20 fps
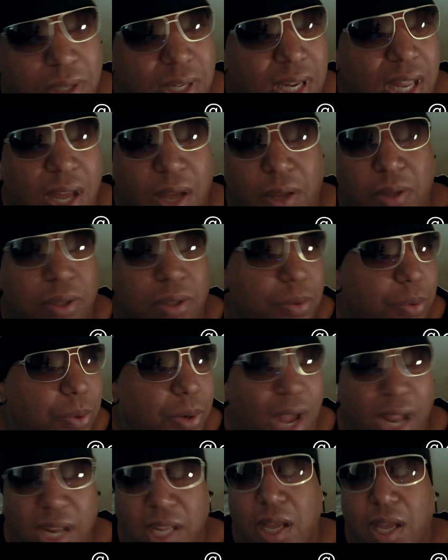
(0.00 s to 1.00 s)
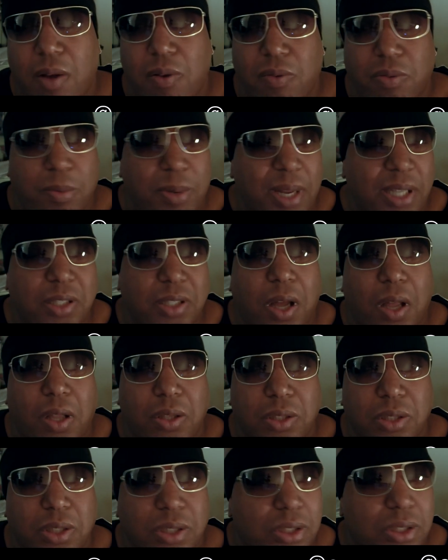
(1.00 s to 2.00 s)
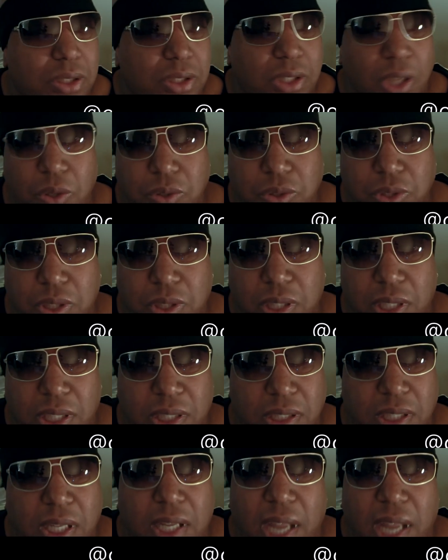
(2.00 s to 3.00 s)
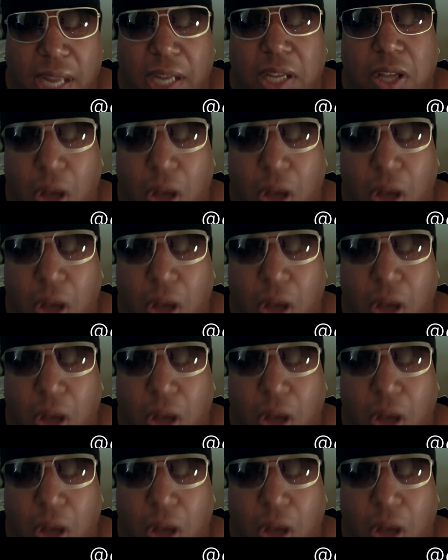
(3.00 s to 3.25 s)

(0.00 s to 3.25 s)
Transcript: Now, where I come from, that's called socialist and